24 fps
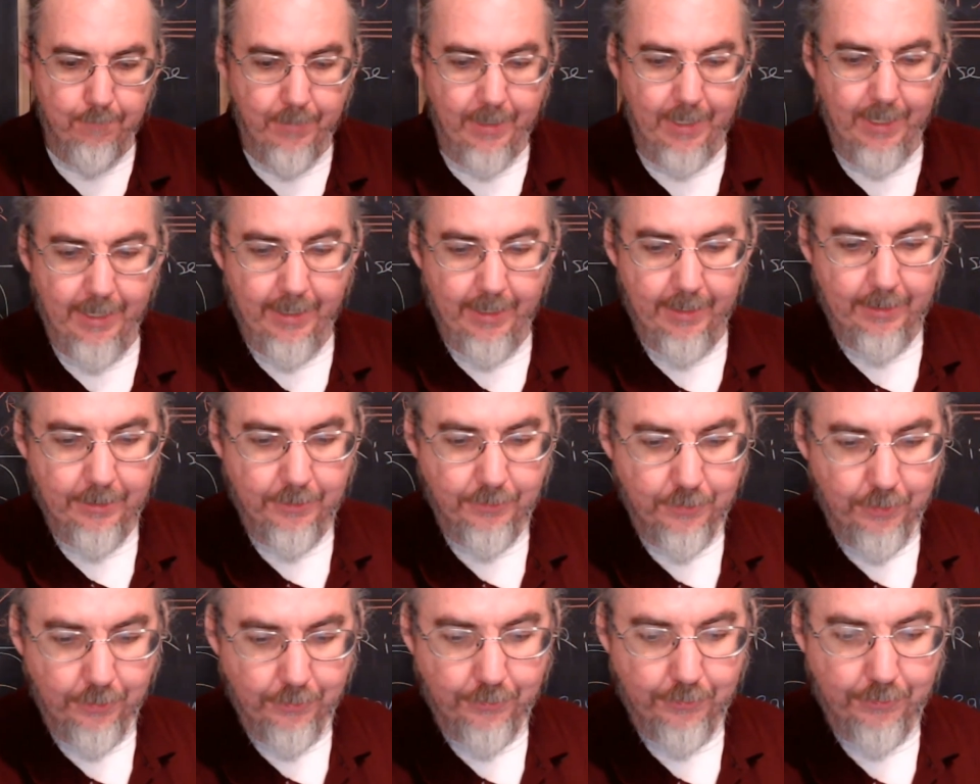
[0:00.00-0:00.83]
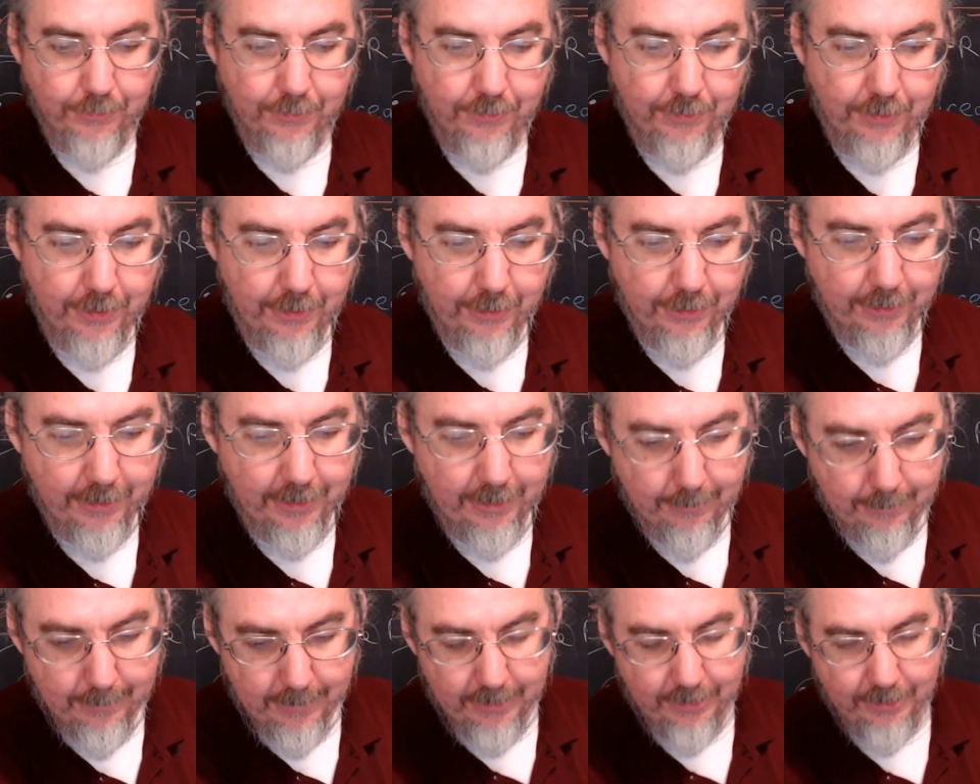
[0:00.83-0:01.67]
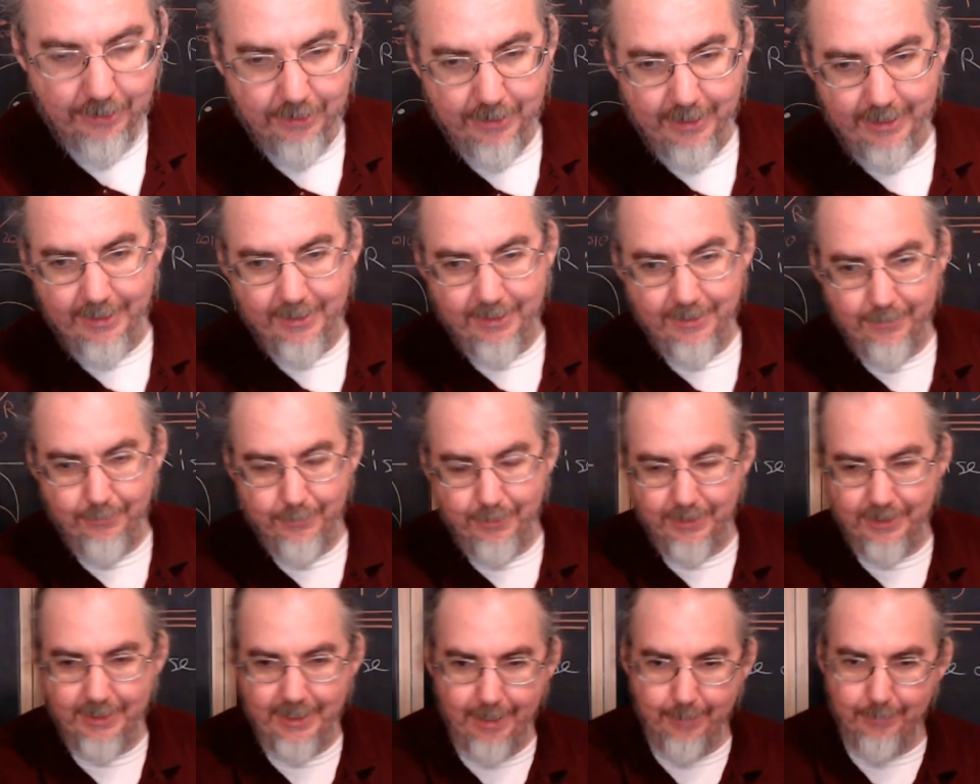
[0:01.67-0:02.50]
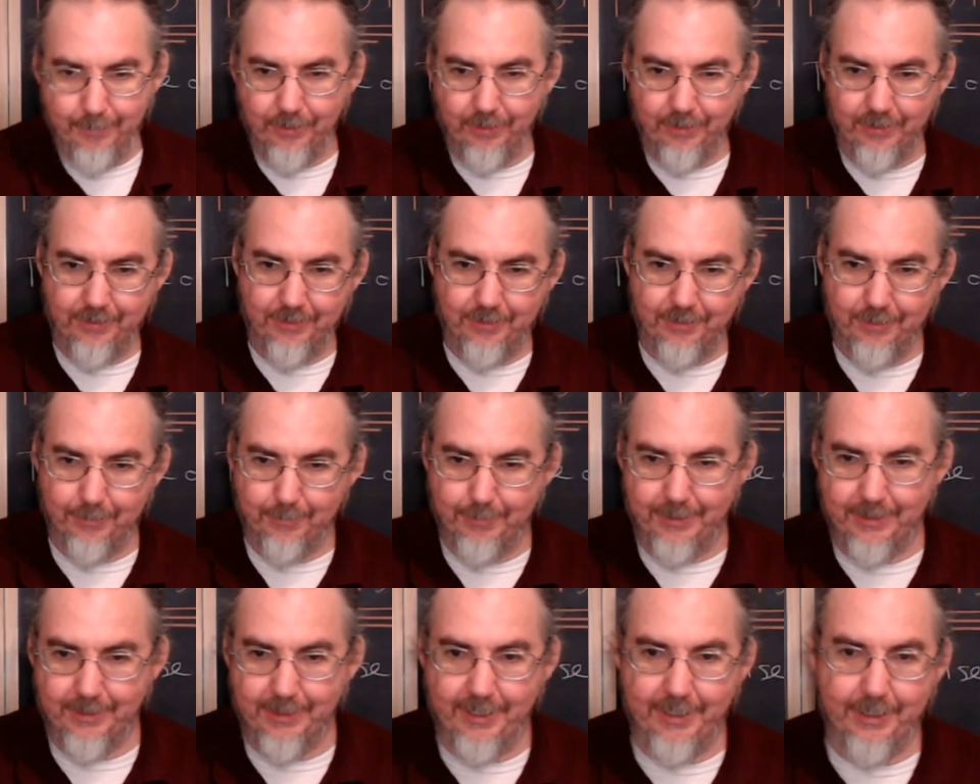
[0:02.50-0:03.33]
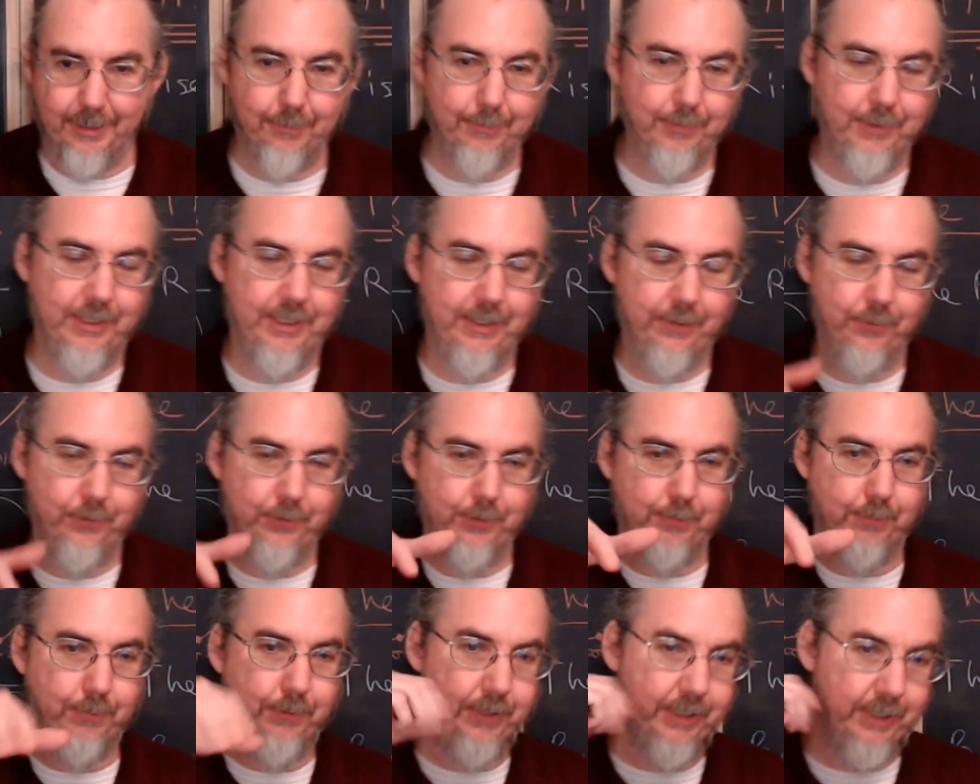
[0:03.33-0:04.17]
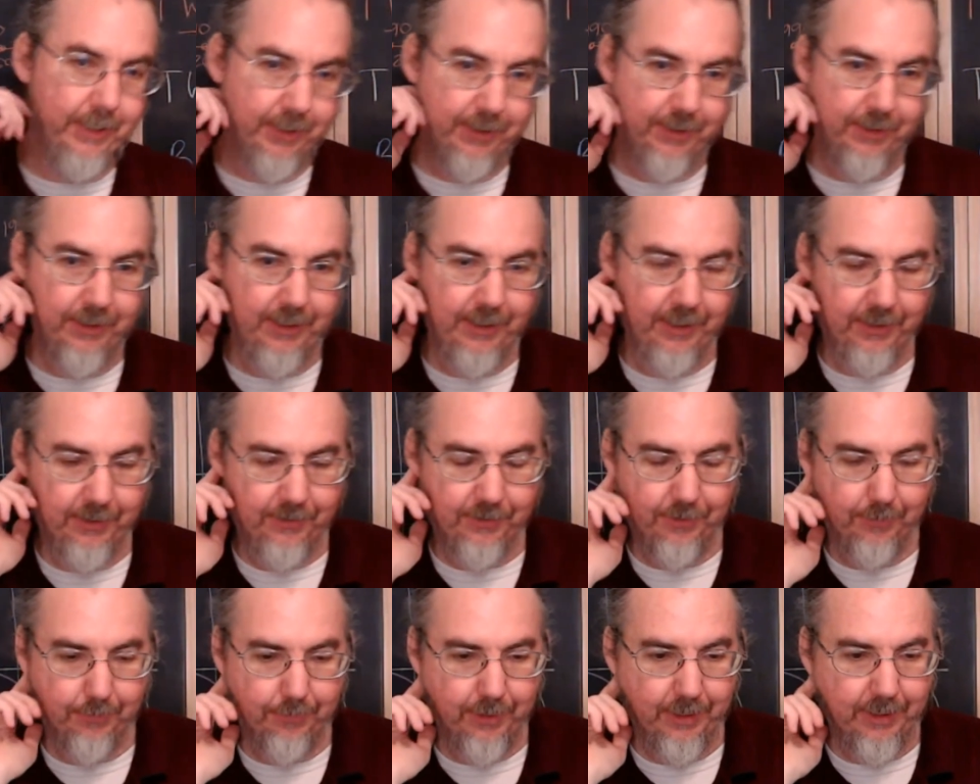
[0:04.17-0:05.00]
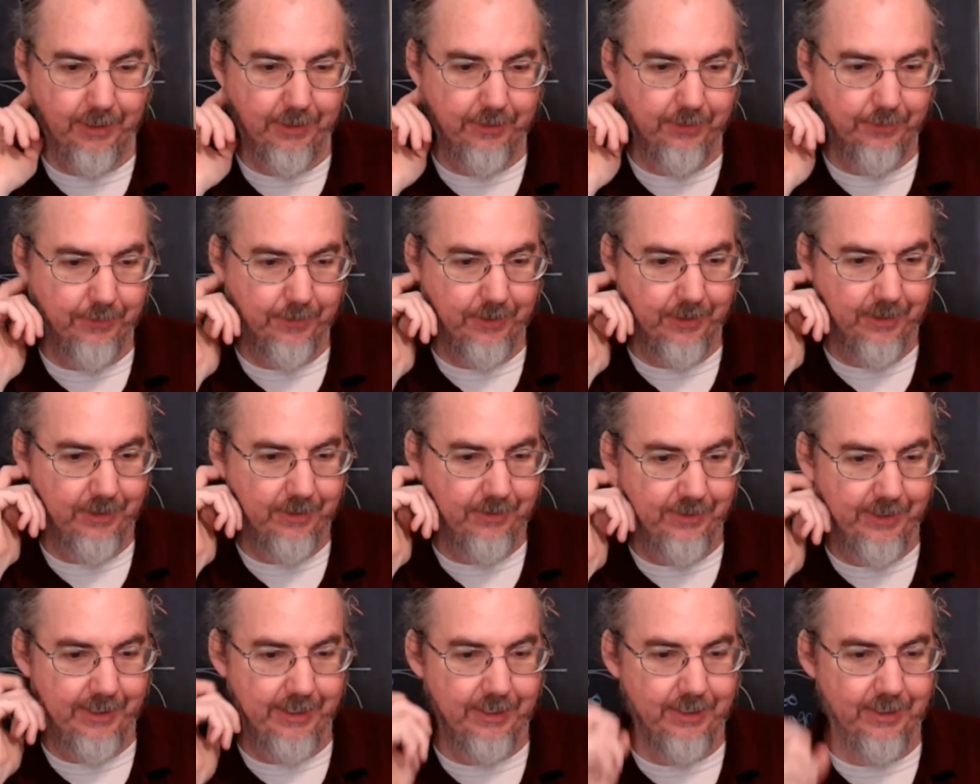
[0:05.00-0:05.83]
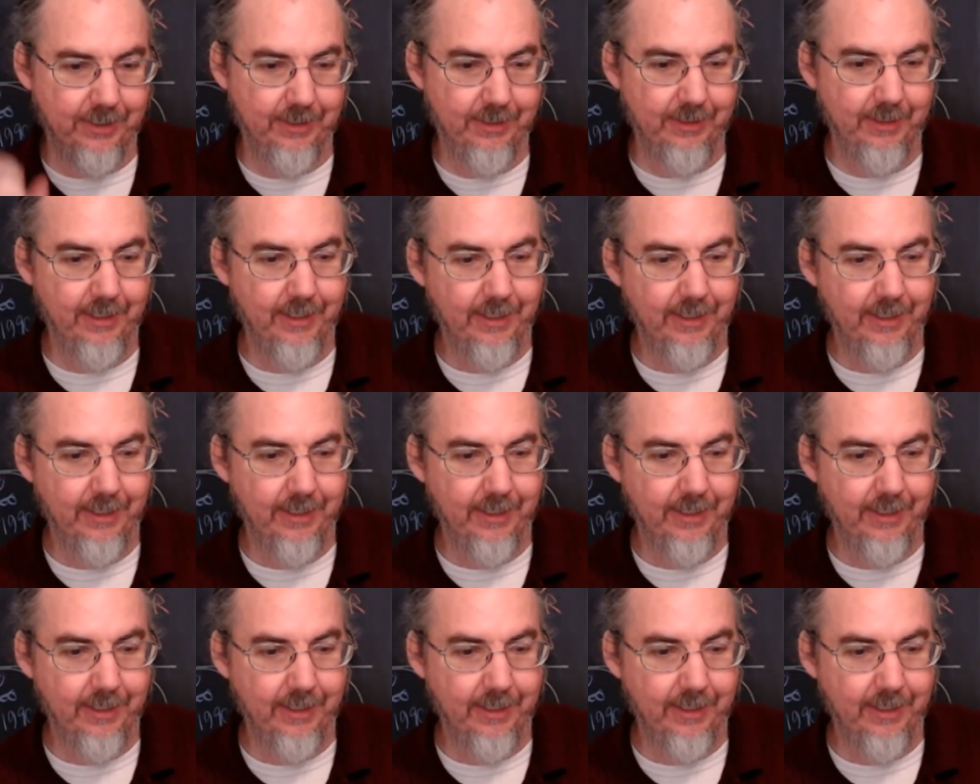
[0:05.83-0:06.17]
and the Social Security Administration, which came along a little bit later, but then was put underneath this umbrella organization